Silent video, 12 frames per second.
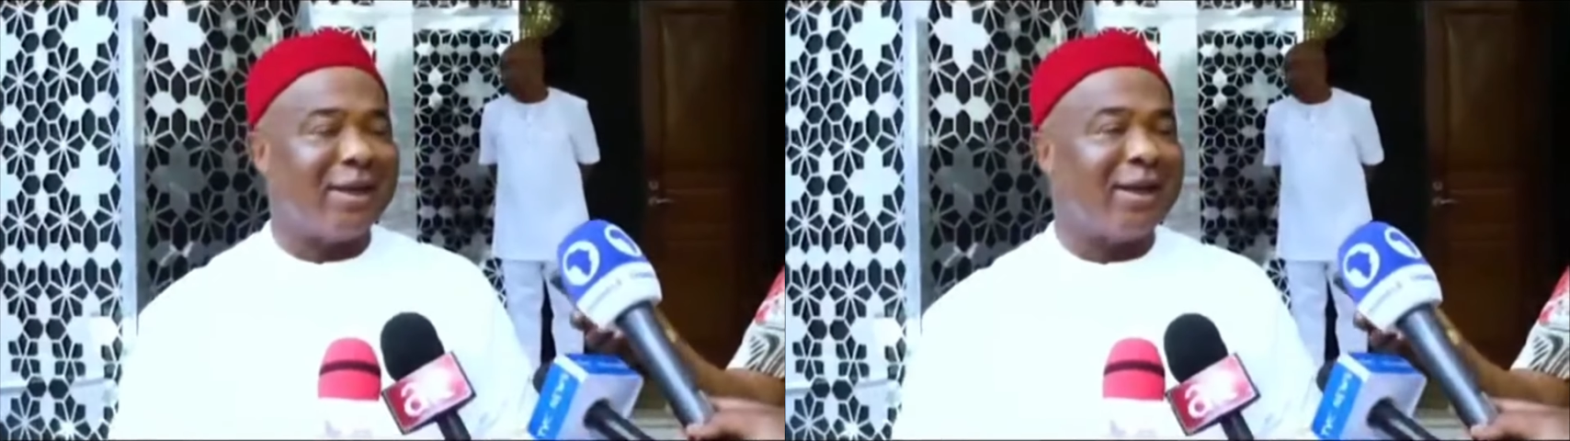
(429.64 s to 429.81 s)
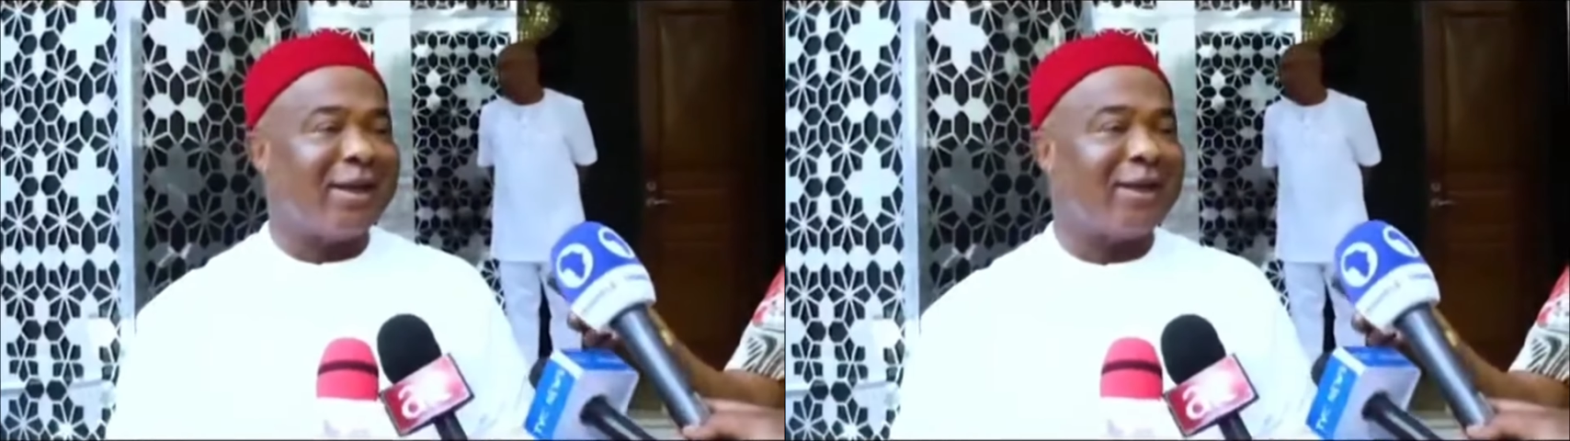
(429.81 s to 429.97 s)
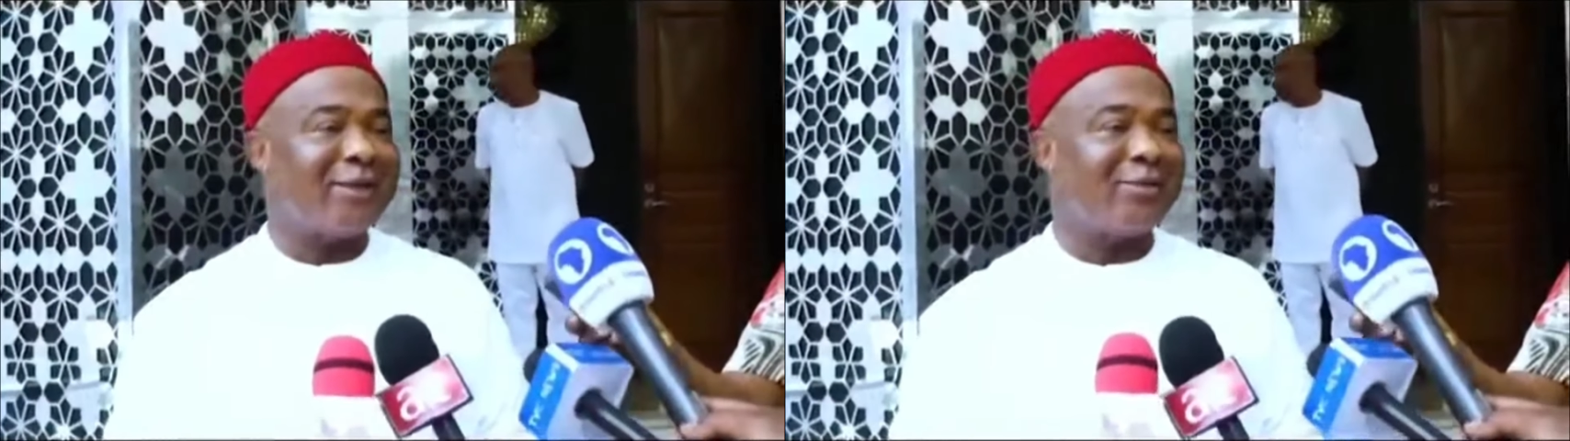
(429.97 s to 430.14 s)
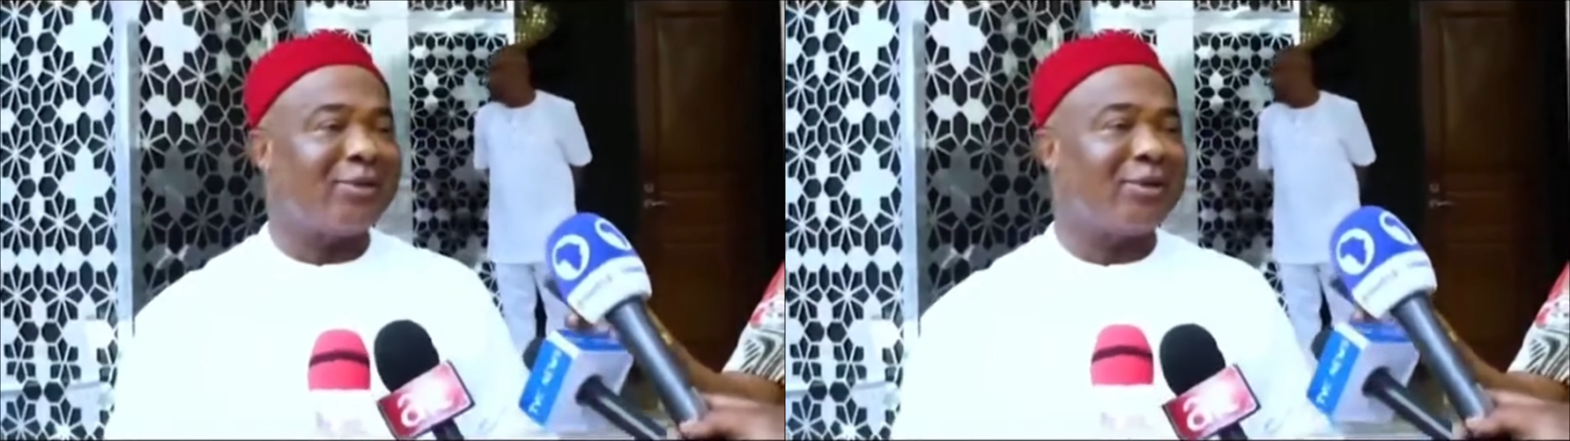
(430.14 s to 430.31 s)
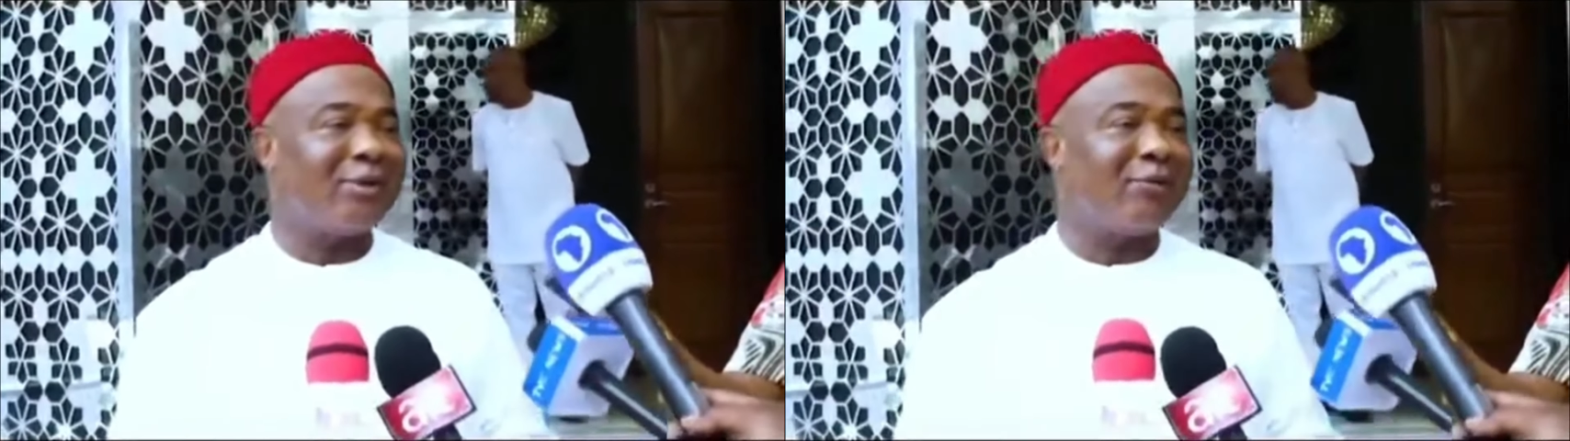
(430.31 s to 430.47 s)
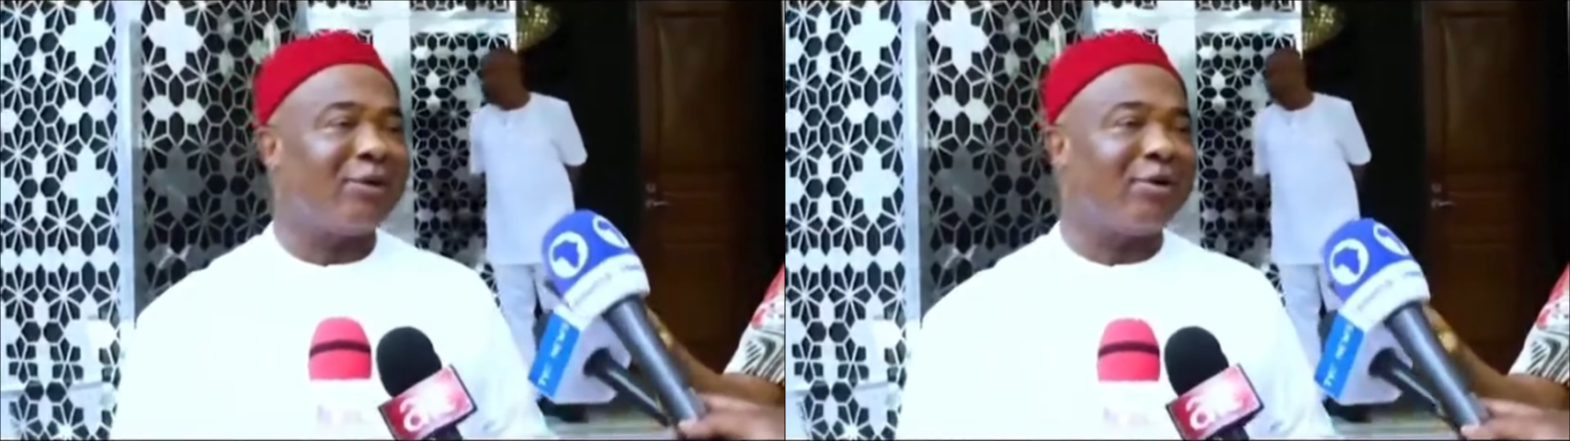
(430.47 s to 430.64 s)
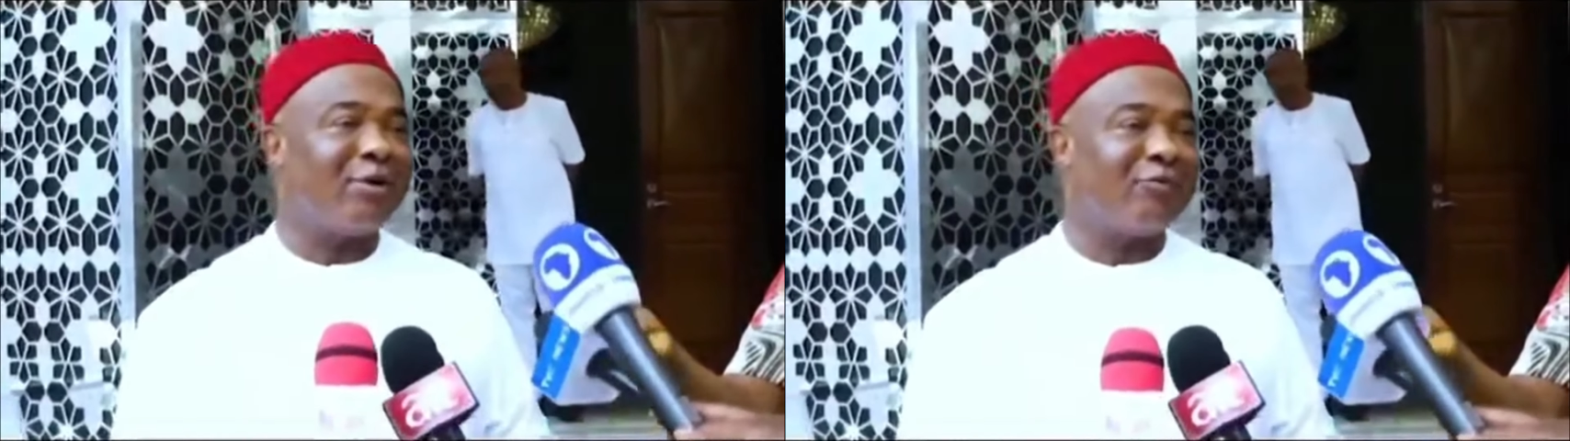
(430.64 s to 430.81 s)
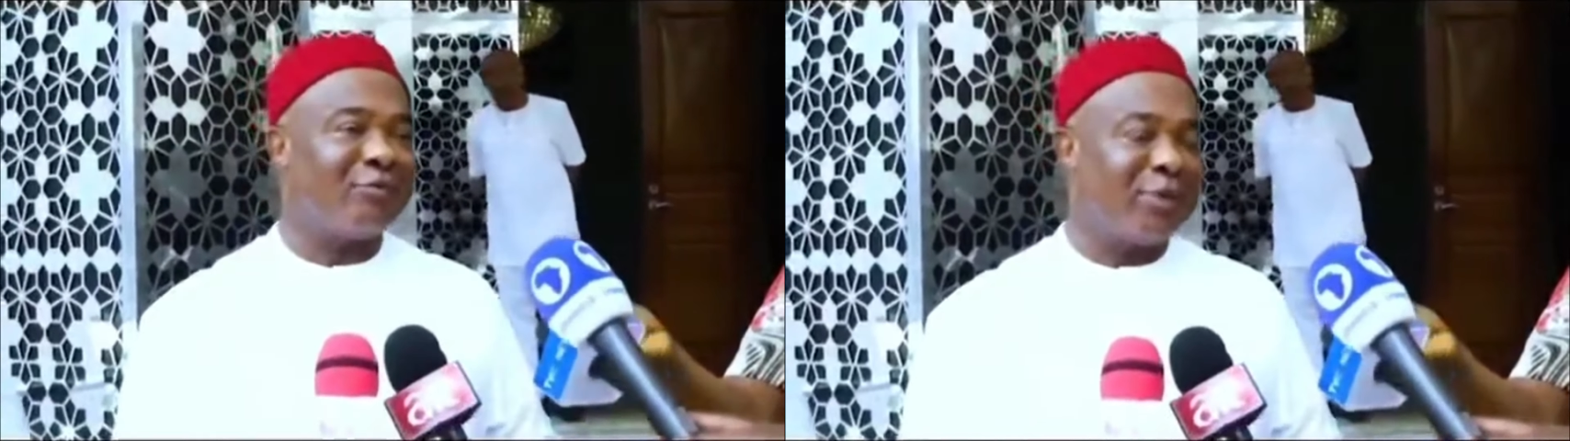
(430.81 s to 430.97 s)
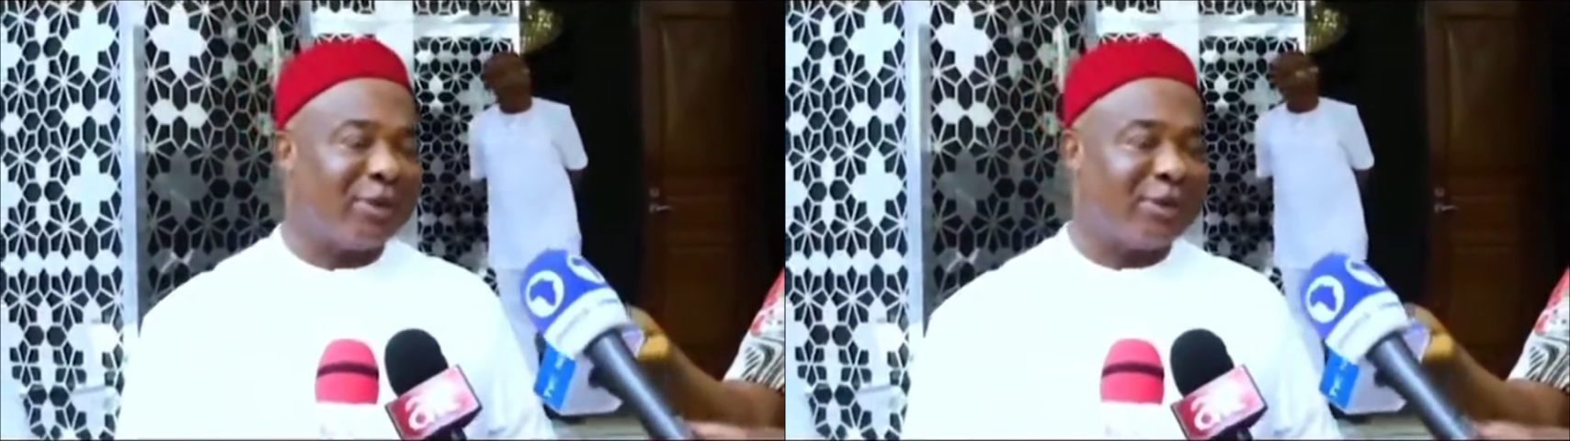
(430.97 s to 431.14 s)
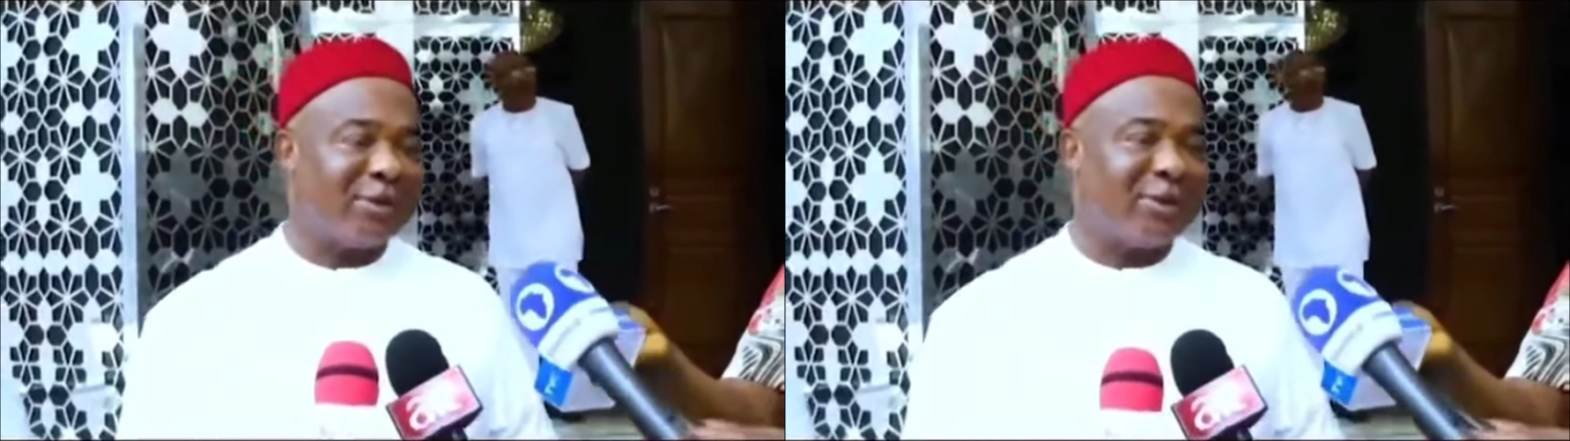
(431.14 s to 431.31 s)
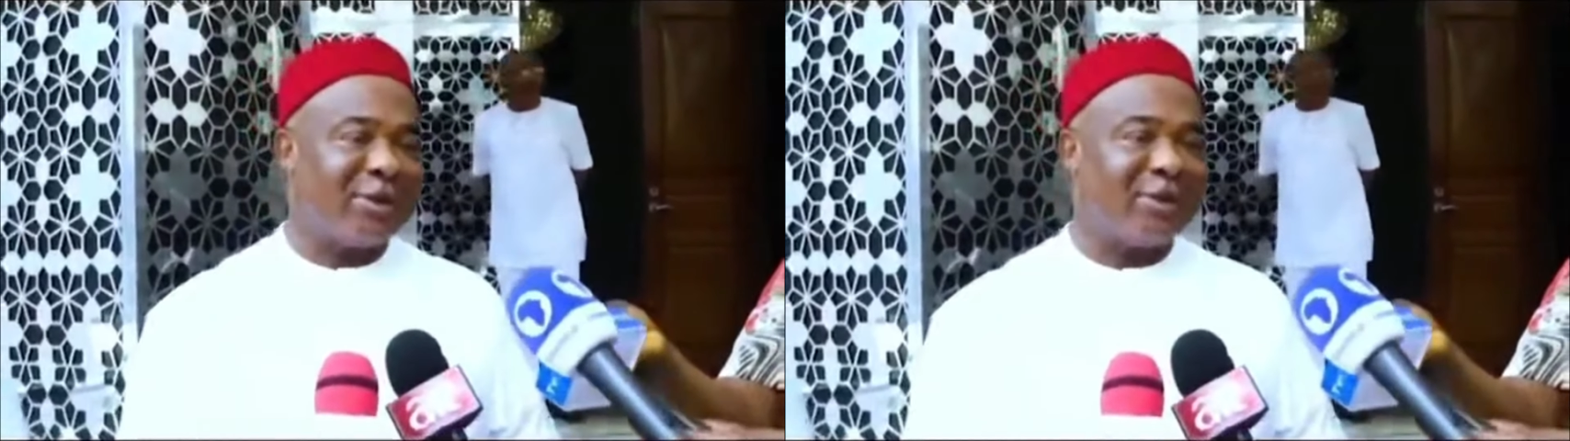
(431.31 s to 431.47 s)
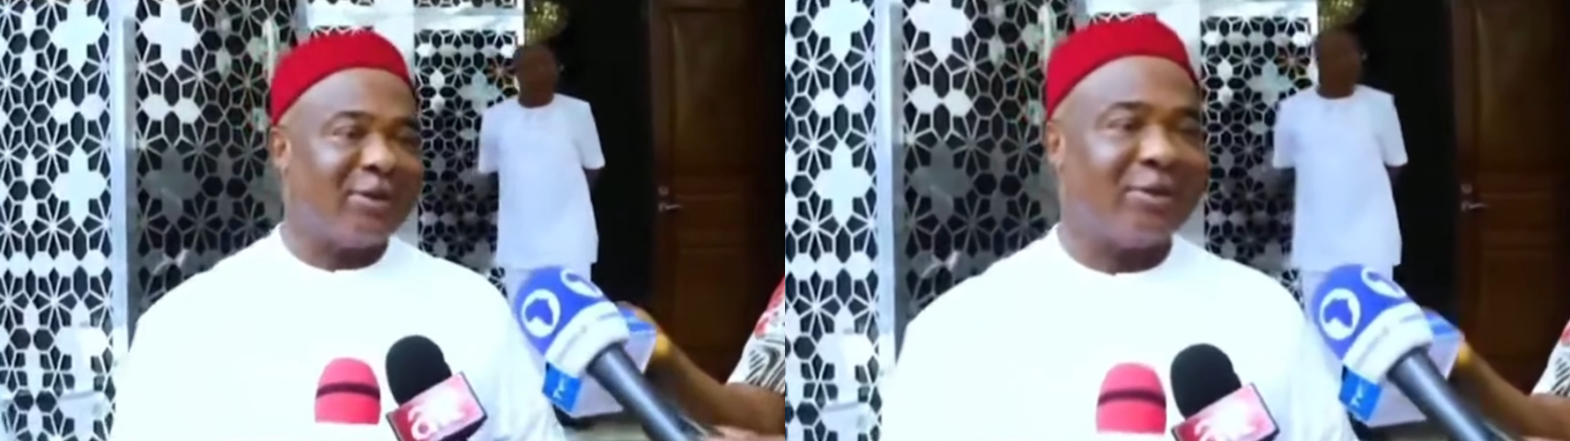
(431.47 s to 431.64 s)
At the beginning of the government,
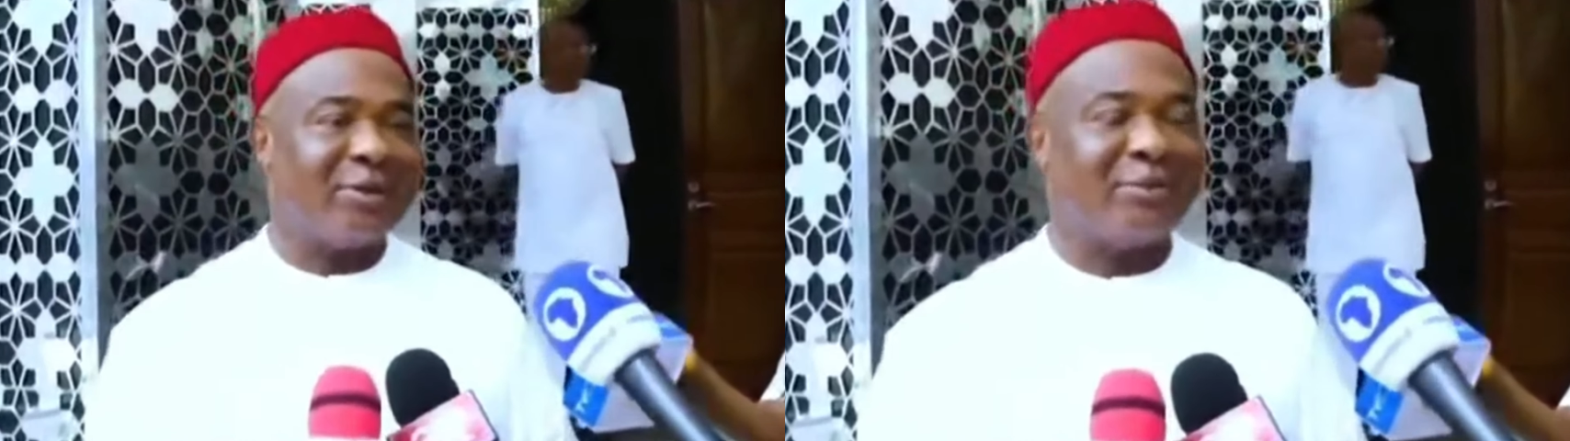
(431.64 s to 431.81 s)
uh,